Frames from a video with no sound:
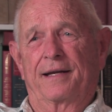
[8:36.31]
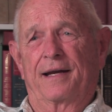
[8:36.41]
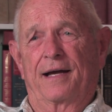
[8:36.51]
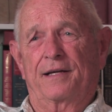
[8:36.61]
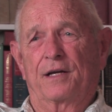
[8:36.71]

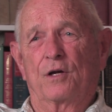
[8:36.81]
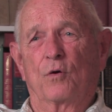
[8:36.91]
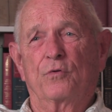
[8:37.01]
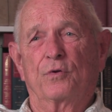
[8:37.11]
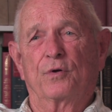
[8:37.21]
and I can
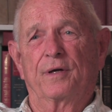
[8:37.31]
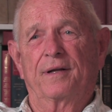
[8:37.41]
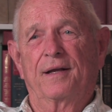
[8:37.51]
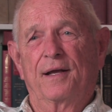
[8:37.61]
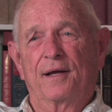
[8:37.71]
go through
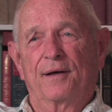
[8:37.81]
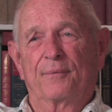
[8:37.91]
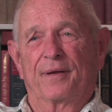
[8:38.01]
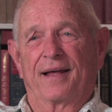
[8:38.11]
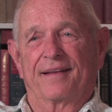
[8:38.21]
it
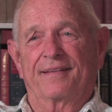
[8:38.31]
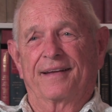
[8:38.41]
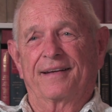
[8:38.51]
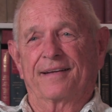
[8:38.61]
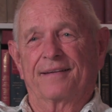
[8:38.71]
without
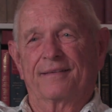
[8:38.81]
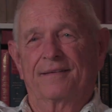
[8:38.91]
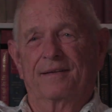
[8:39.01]
thinking.